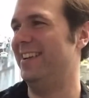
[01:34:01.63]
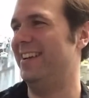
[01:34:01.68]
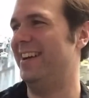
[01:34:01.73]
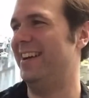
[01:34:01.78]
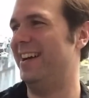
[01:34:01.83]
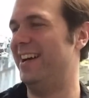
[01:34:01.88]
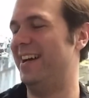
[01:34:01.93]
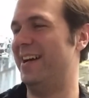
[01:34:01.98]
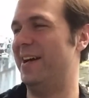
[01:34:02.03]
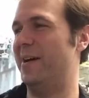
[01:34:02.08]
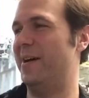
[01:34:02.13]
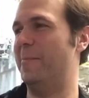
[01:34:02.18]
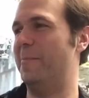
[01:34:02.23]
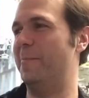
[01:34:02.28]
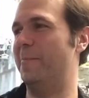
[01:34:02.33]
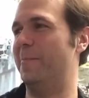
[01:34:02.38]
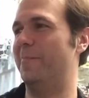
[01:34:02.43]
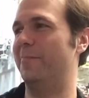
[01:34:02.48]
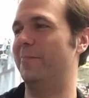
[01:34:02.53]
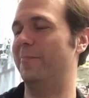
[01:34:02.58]
I
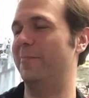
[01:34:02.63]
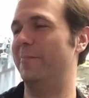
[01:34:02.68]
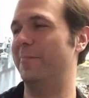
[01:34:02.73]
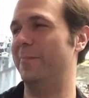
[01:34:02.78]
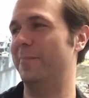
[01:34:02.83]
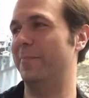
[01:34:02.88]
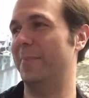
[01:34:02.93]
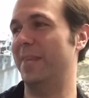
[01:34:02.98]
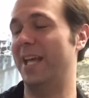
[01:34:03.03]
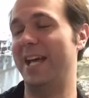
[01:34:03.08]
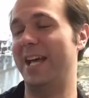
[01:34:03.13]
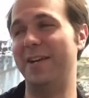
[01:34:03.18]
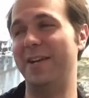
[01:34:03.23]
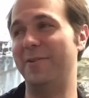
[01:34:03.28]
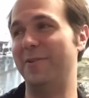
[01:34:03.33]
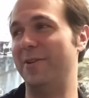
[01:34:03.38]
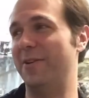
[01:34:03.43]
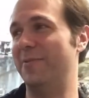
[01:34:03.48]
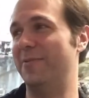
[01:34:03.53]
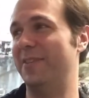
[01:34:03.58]
don't
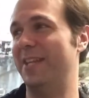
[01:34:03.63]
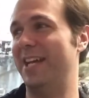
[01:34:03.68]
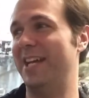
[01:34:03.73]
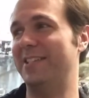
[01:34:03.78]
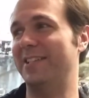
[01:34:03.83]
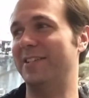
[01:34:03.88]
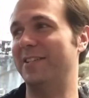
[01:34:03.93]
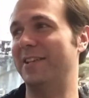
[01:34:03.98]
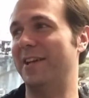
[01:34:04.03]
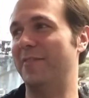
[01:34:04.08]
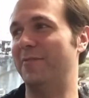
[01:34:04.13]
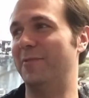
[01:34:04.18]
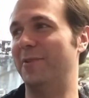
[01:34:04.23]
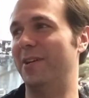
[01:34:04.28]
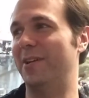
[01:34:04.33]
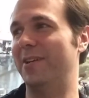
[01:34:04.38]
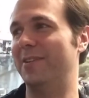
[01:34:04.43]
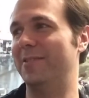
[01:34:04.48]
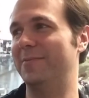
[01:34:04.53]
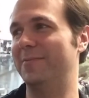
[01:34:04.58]
know. That's a tough
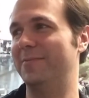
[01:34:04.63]
one.